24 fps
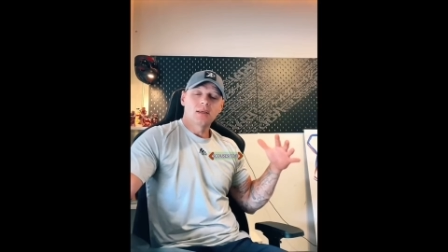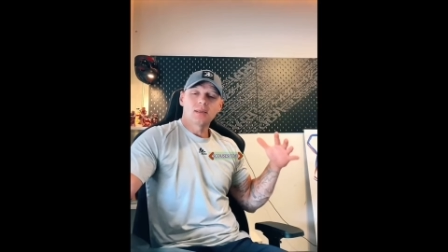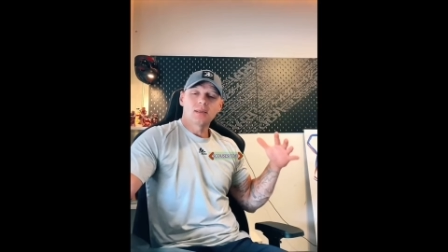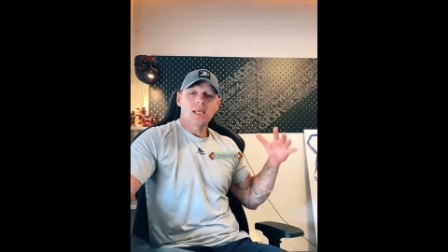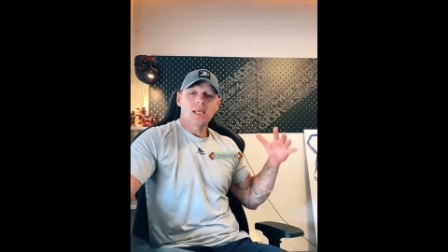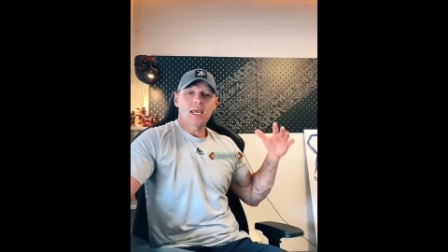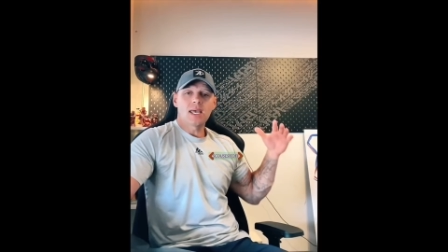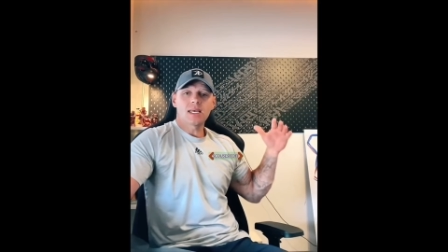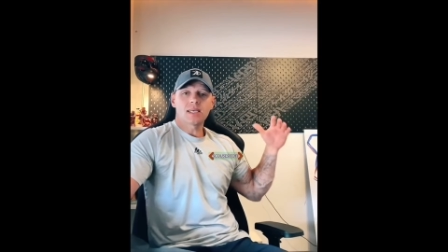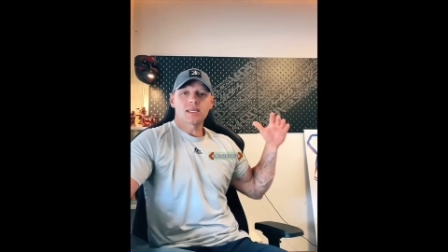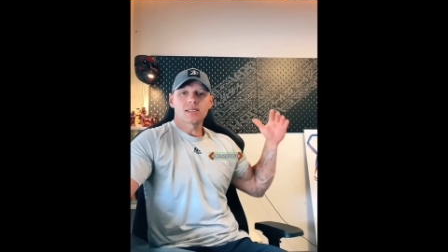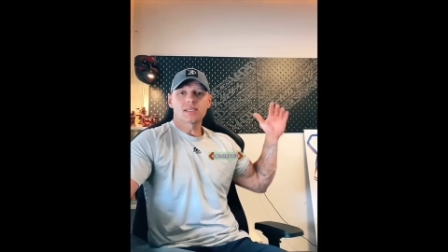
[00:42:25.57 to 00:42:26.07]

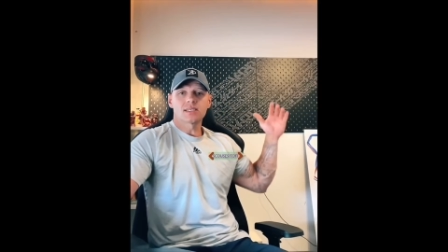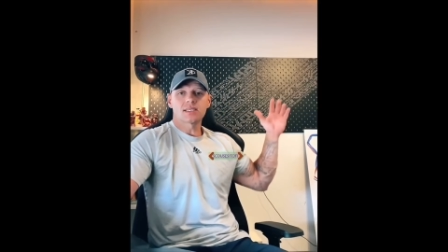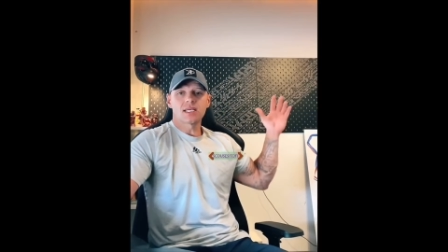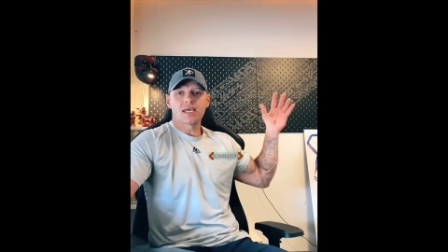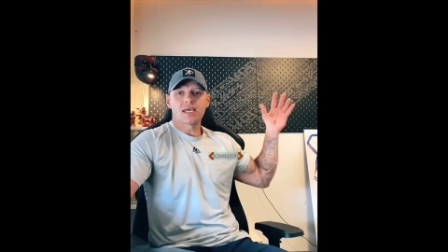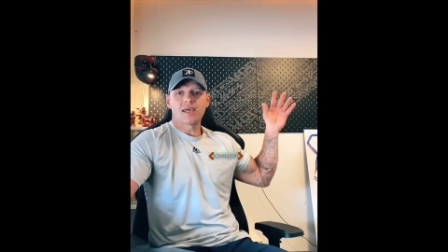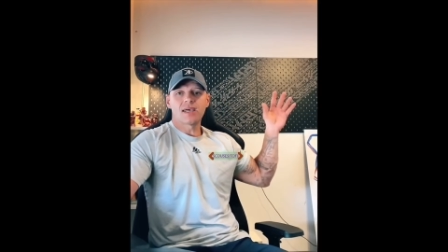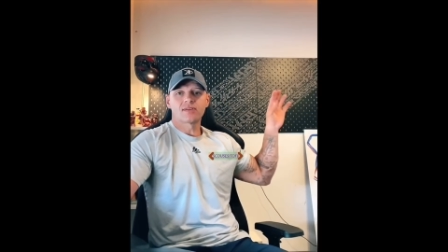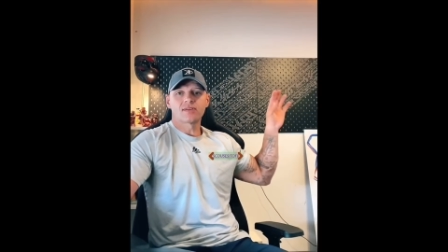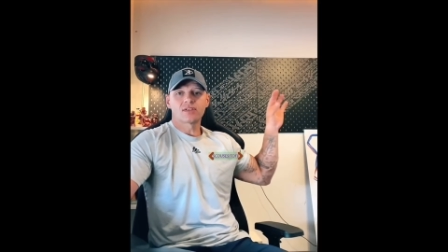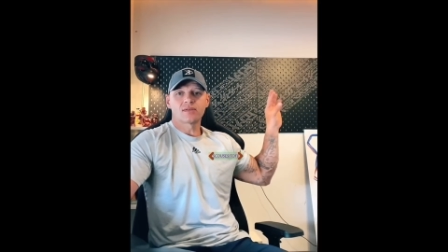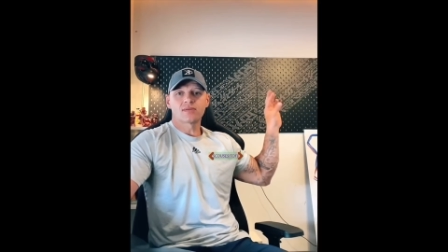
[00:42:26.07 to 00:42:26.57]
Yeah,
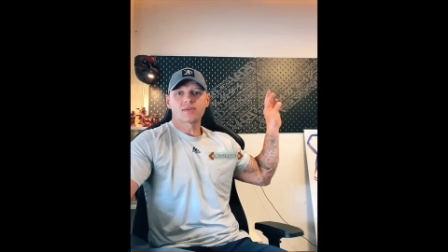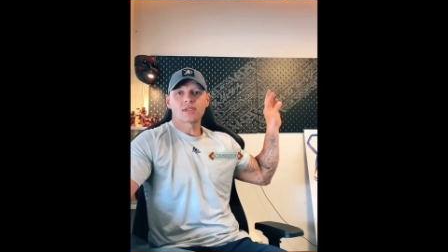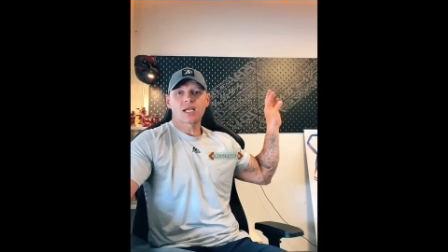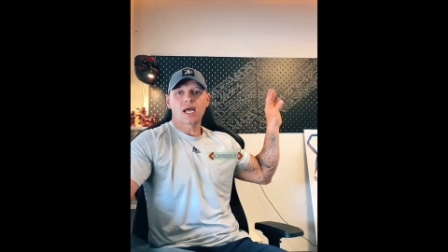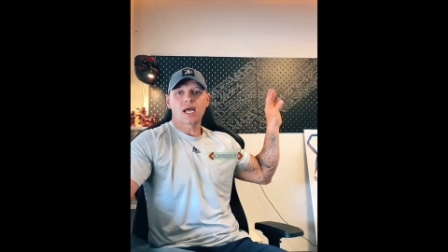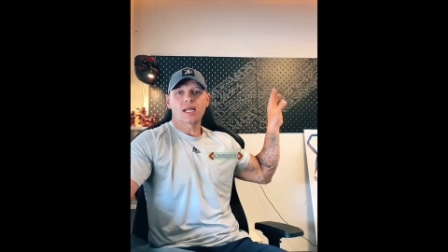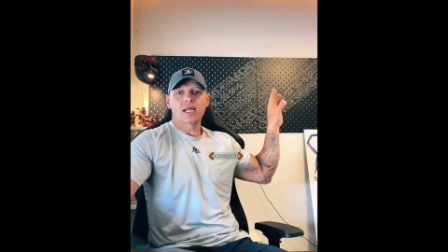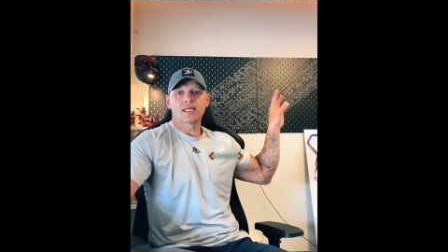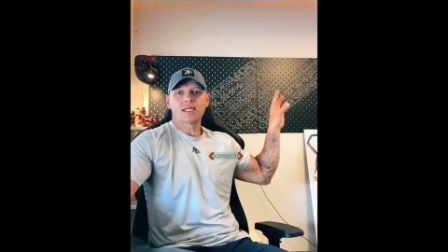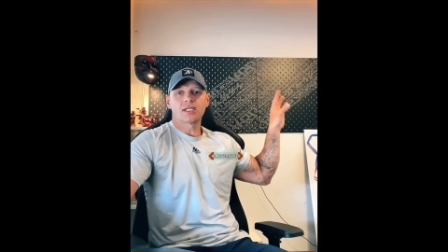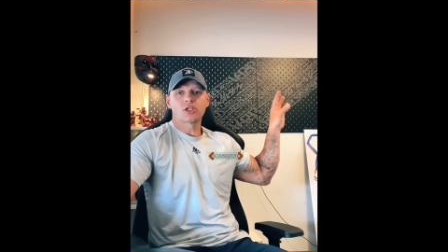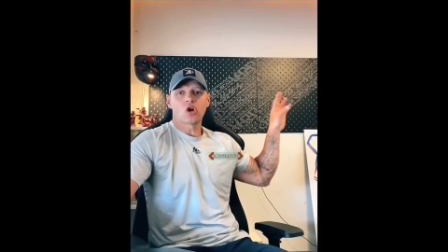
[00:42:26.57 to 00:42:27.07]
Conservatives
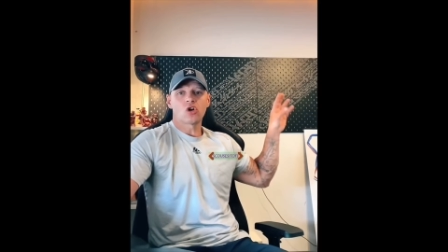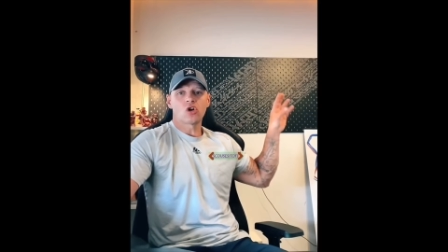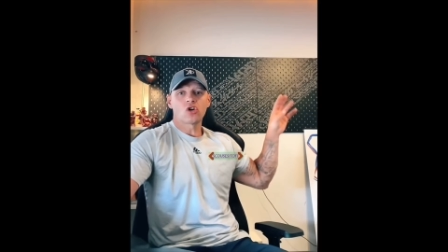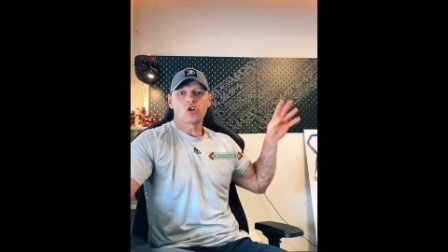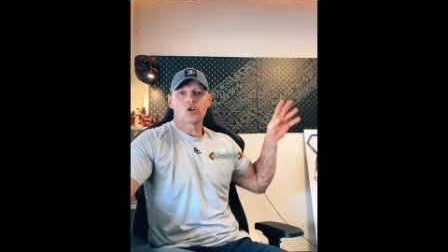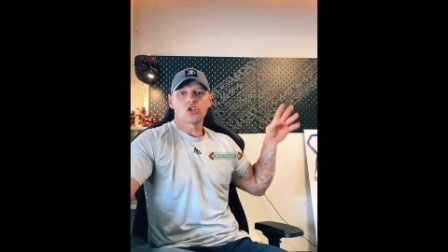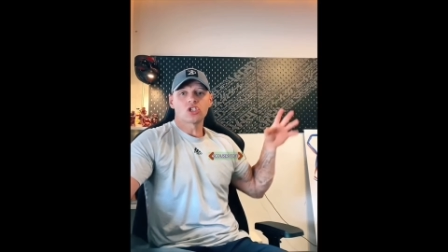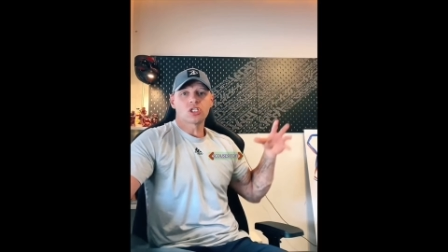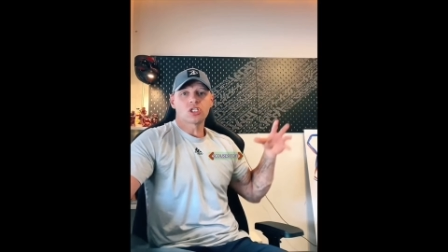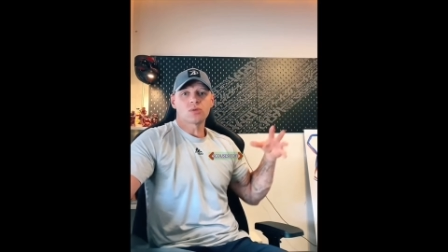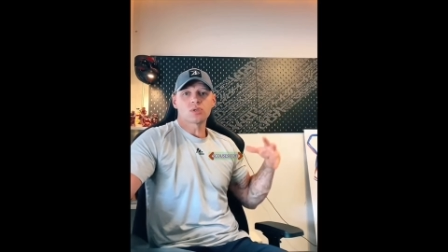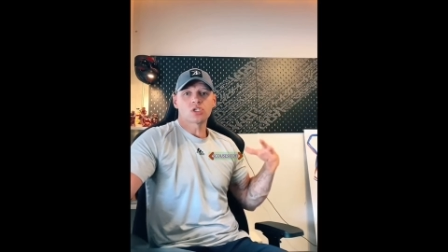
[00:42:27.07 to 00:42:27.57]
carried it on
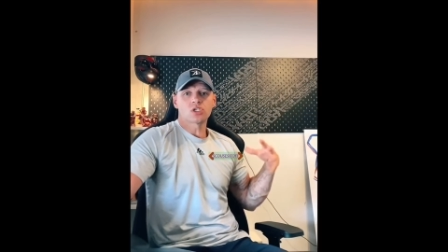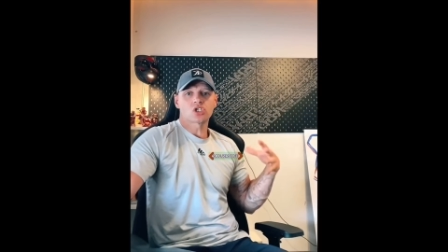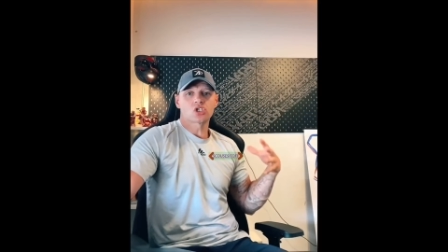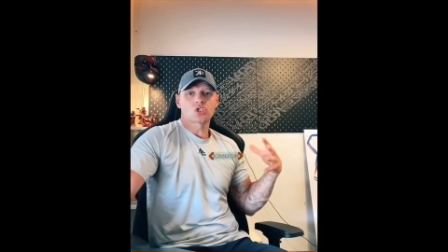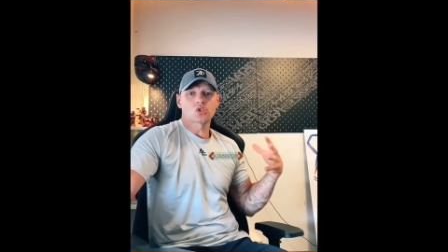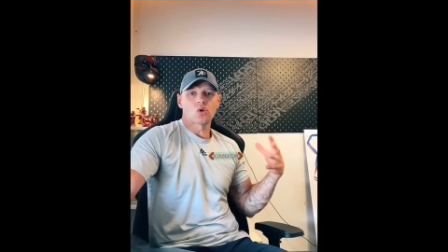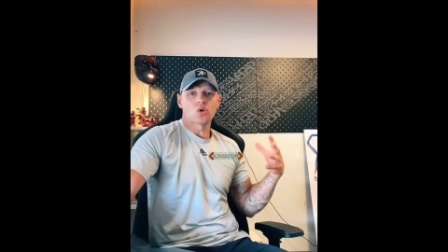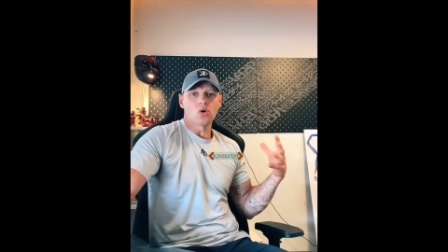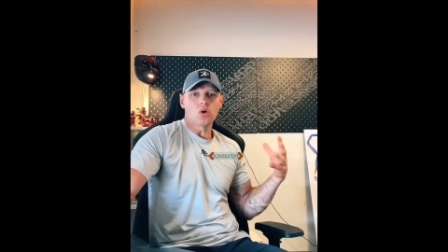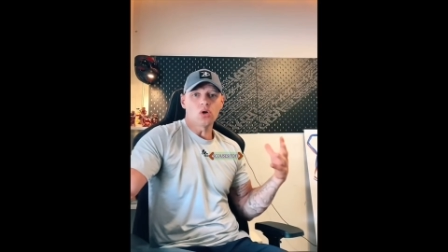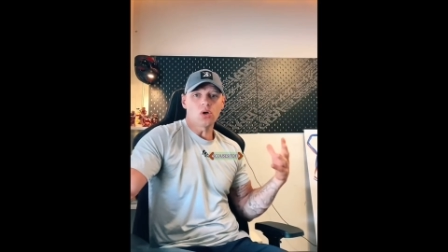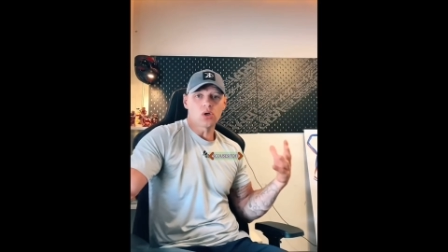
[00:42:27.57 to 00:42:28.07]
because they were
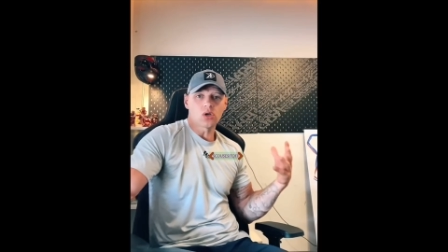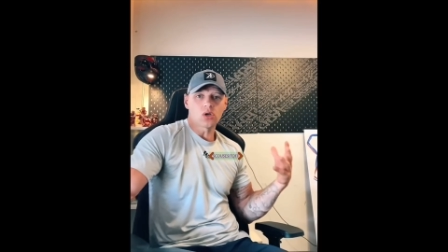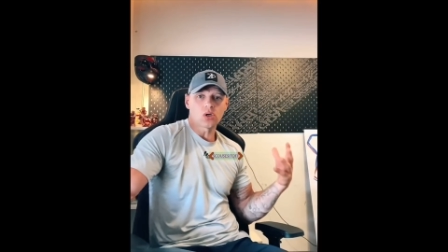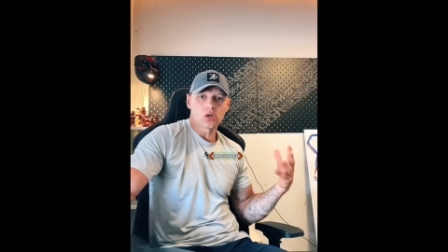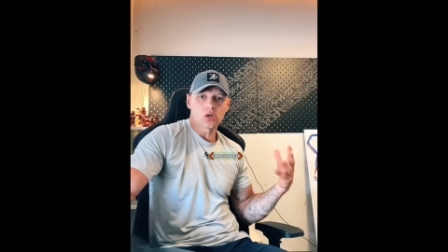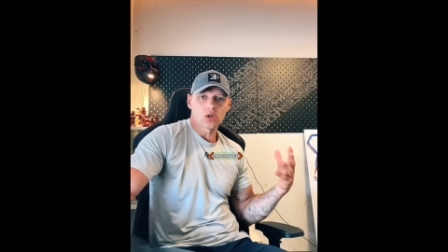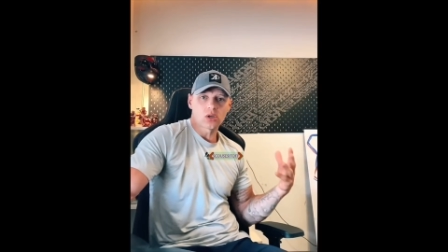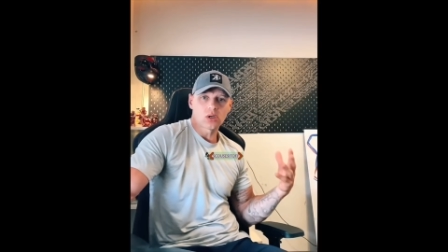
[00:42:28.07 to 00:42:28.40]
stuck.